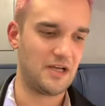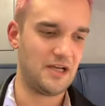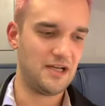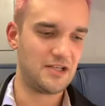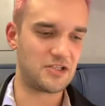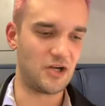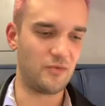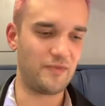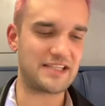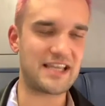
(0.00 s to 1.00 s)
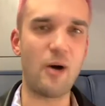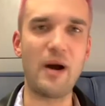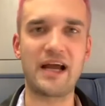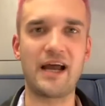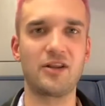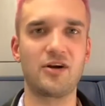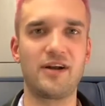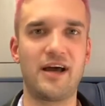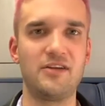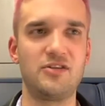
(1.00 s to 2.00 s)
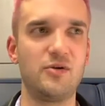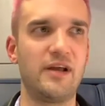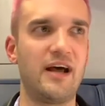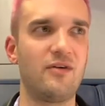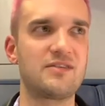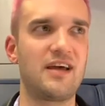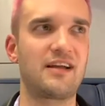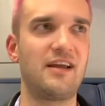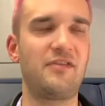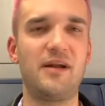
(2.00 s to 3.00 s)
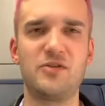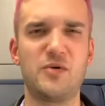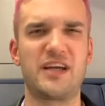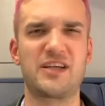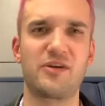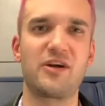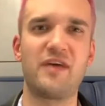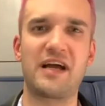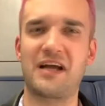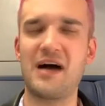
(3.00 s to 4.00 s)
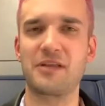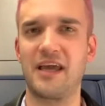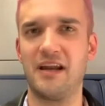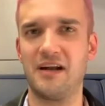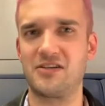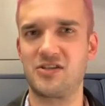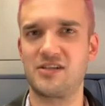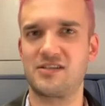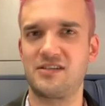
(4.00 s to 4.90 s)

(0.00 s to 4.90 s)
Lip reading: so that's how I kind of learned how to do it. I was like, nothing I'm doing is really all that complicated. It's just